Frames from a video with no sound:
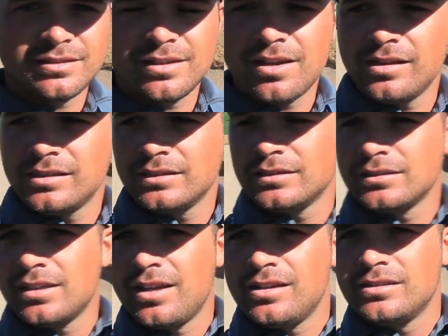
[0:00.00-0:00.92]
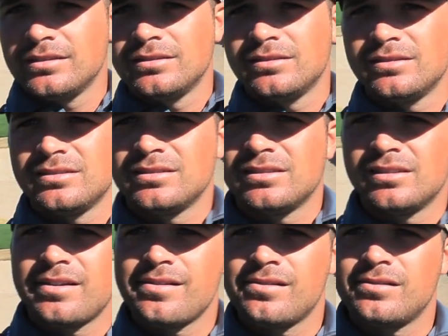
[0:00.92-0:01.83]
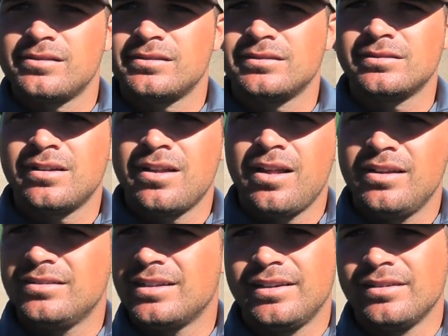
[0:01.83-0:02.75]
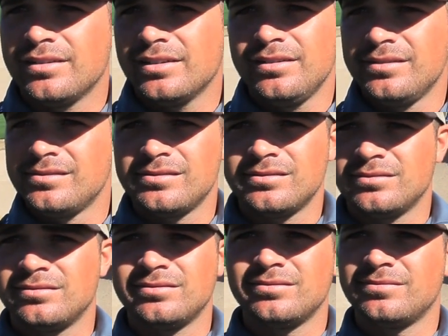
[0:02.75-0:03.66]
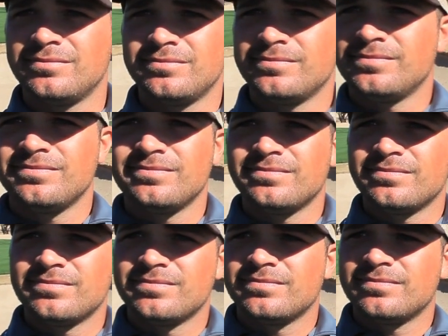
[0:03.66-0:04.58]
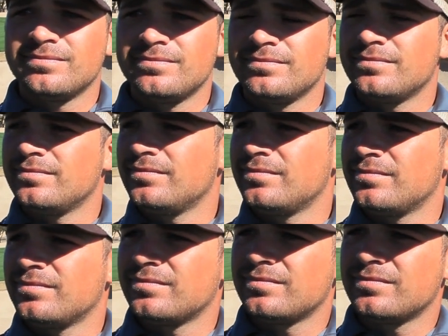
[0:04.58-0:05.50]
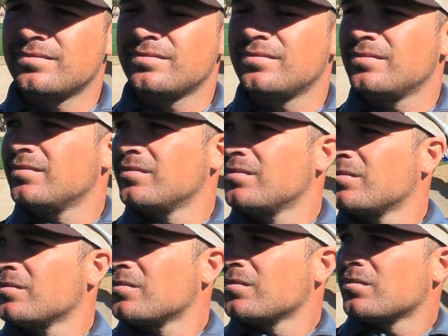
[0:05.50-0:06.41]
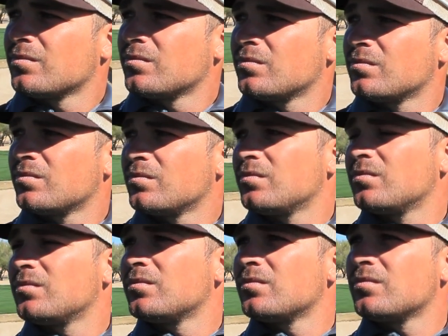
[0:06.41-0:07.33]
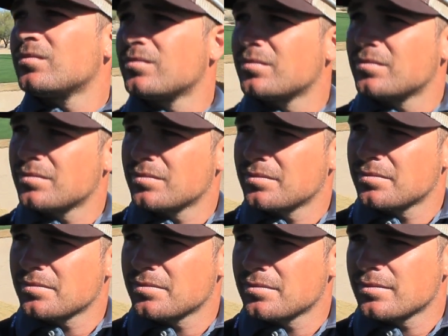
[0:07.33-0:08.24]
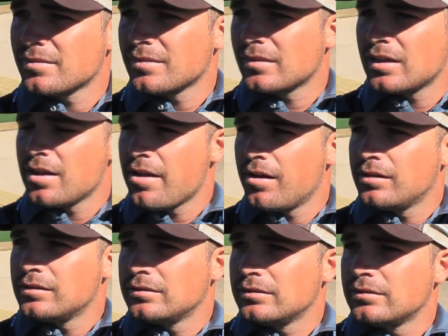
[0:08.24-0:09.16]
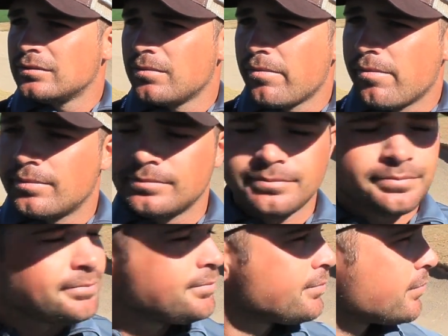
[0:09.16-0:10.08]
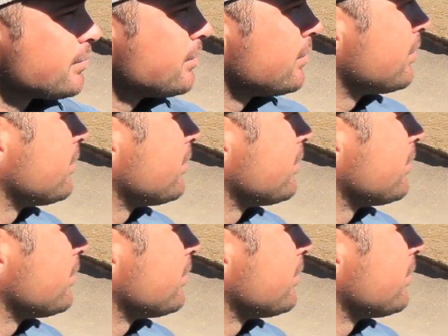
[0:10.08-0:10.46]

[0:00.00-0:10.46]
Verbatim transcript: Gary Woodland, another bleeder on three. He's not hitting good. Bleeder cut. did, did you see the ball fight? It didn't look it. Oh, he did a nice shot. He cuts everything, For the yeah, most part, like, he always plays a little fade, so